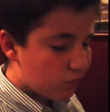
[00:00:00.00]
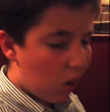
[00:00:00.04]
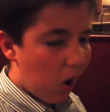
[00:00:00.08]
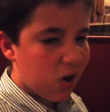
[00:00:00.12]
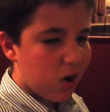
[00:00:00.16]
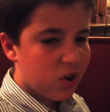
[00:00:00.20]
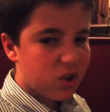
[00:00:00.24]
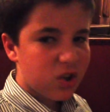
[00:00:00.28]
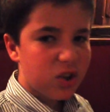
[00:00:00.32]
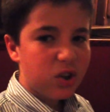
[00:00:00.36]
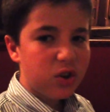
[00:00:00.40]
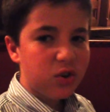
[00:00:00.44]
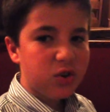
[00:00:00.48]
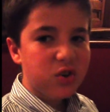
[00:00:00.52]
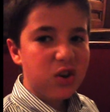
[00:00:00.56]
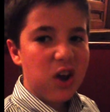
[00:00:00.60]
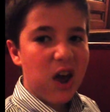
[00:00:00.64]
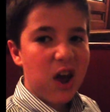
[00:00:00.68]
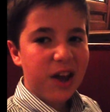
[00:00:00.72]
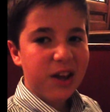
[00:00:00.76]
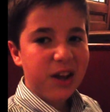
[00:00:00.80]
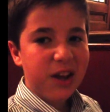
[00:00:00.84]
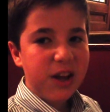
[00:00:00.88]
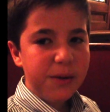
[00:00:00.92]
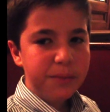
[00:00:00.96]
It's a little
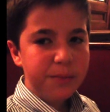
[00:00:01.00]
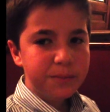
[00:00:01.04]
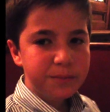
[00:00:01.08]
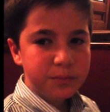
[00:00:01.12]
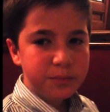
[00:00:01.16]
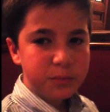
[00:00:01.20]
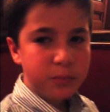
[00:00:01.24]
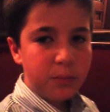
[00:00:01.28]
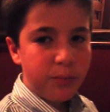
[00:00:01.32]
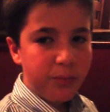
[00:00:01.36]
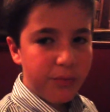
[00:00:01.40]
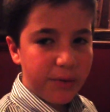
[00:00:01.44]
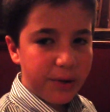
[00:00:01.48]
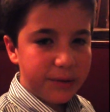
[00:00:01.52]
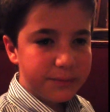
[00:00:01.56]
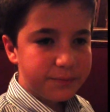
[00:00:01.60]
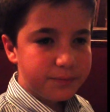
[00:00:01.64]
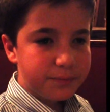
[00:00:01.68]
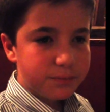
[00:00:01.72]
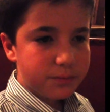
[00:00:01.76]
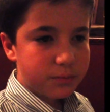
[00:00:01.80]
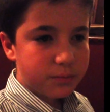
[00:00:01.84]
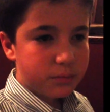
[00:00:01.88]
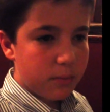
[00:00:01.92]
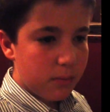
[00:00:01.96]
tangy,
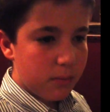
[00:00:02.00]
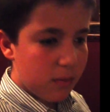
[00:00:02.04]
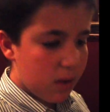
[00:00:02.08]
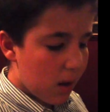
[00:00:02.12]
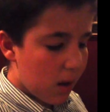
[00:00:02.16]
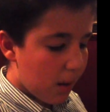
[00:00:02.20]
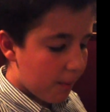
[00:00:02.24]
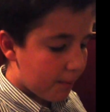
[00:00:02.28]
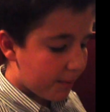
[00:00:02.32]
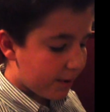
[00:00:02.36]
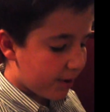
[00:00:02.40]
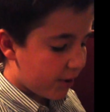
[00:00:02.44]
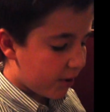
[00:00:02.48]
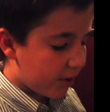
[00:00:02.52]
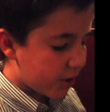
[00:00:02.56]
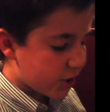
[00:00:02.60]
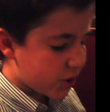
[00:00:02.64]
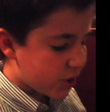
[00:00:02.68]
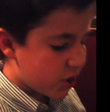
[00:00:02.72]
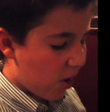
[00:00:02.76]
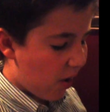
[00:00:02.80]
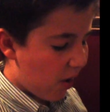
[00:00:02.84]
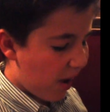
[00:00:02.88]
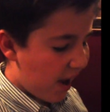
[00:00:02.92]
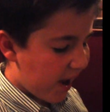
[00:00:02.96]
but it
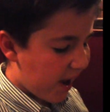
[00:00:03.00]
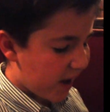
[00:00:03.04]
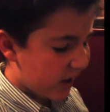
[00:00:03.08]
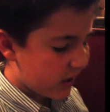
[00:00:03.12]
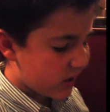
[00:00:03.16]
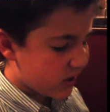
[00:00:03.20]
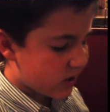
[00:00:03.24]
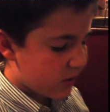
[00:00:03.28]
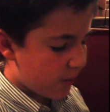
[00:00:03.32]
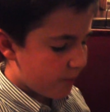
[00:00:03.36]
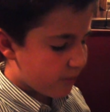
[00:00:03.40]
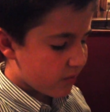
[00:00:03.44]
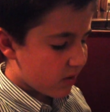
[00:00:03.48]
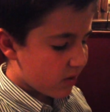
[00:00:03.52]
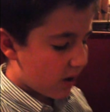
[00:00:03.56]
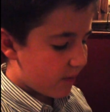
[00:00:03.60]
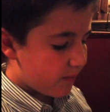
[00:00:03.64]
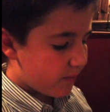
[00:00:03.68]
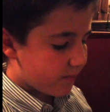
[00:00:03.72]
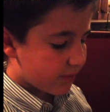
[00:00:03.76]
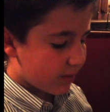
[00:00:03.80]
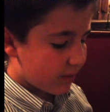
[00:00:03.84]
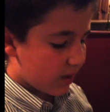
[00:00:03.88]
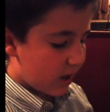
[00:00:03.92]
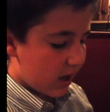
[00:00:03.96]
also has
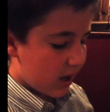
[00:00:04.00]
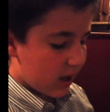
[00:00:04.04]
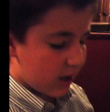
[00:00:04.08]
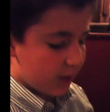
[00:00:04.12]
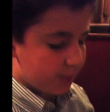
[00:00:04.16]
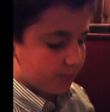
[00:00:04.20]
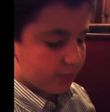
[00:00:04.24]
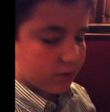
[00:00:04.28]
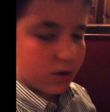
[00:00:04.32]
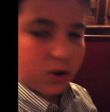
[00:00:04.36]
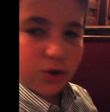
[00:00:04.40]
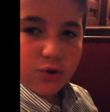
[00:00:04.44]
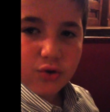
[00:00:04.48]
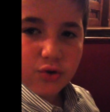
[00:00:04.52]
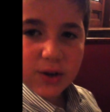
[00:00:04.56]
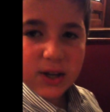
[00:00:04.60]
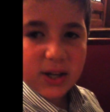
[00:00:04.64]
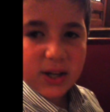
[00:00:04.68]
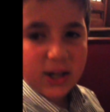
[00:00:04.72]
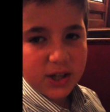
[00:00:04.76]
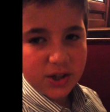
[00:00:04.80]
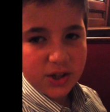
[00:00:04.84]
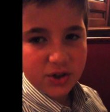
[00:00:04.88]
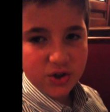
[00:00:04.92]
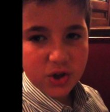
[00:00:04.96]
a
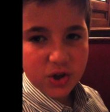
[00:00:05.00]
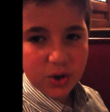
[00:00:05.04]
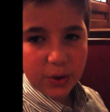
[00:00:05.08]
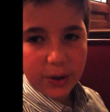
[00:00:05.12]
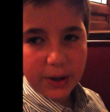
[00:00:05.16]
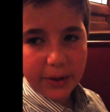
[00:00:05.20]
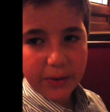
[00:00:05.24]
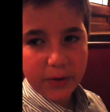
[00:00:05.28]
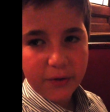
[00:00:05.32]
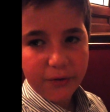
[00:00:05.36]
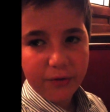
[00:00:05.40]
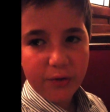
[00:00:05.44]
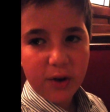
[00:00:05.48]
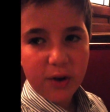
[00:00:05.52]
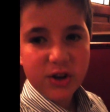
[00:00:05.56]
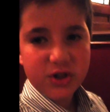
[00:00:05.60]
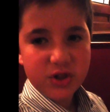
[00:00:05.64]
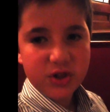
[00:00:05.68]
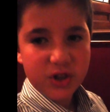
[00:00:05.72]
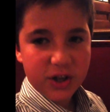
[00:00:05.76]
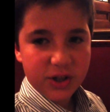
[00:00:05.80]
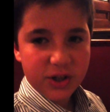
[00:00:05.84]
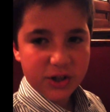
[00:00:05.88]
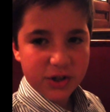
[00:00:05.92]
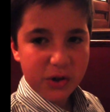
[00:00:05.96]
greenness to it, a
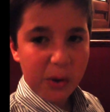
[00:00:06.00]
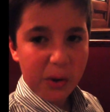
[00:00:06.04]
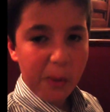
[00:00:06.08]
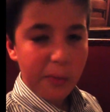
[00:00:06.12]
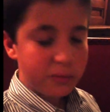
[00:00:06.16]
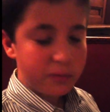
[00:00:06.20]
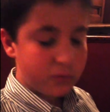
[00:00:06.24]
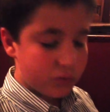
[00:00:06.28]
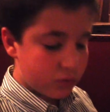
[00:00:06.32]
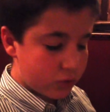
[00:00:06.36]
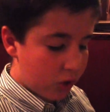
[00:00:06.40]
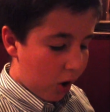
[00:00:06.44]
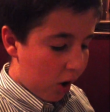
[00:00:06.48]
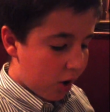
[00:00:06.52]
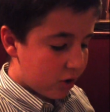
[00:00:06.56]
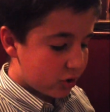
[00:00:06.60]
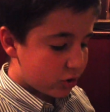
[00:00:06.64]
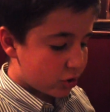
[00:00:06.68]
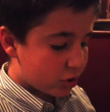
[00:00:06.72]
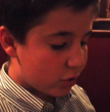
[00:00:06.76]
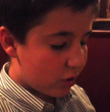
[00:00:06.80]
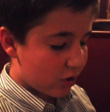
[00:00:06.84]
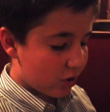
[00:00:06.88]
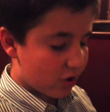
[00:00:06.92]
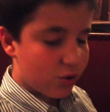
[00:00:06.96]
freshness.
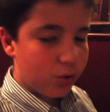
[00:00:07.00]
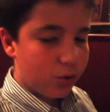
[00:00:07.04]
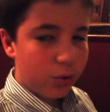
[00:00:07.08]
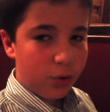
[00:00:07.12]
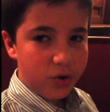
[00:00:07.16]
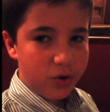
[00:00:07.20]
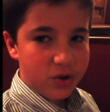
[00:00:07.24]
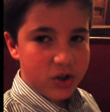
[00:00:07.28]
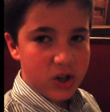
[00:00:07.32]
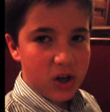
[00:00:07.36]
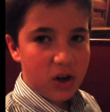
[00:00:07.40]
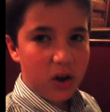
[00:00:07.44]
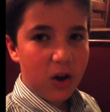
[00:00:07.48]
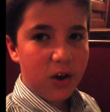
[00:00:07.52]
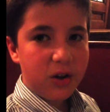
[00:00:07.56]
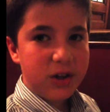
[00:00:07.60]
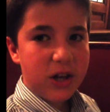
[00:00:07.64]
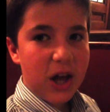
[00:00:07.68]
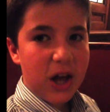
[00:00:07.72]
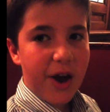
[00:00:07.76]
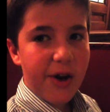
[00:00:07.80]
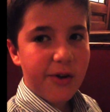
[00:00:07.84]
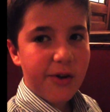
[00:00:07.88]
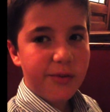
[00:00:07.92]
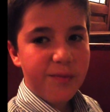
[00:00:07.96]
So it cools it all
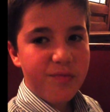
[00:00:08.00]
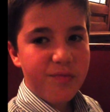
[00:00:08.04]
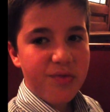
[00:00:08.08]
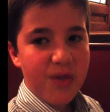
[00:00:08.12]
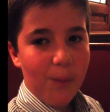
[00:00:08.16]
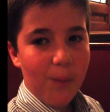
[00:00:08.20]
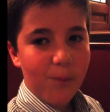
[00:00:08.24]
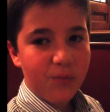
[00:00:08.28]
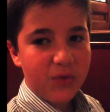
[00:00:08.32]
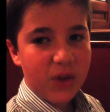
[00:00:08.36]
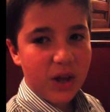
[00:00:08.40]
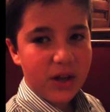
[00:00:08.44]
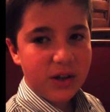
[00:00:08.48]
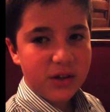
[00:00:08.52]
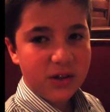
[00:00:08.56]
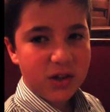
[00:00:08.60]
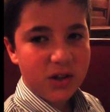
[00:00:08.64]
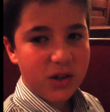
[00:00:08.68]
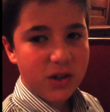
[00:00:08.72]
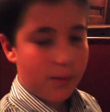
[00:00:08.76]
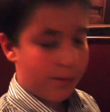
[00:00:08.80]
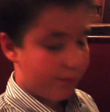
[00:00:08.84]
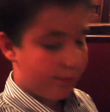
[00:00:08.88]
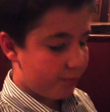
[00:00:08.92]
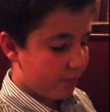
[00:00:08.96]
down and
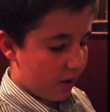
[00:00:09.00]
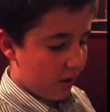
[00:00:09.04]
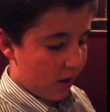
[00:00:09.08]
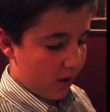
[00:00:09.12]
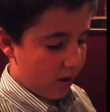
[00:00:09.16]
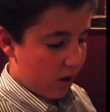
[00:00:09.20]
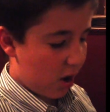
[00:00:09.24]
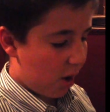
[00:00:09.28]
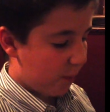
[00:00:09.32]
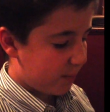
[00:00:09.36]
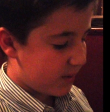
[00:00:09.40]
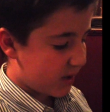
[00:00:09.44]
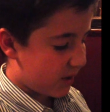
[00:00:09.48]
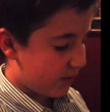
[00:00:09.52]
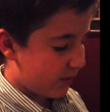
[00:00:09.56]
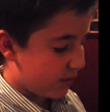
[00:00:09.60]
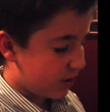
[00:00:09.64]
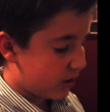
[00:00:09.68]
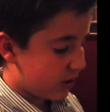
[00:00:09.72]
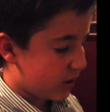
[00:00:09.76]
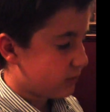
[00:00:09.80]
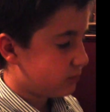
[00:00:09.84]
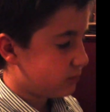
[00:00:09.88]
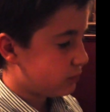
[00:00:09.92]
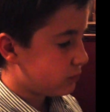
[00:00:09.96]
helps
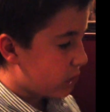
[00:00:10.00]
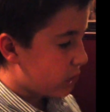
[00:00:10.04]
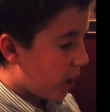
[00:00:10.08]
everything.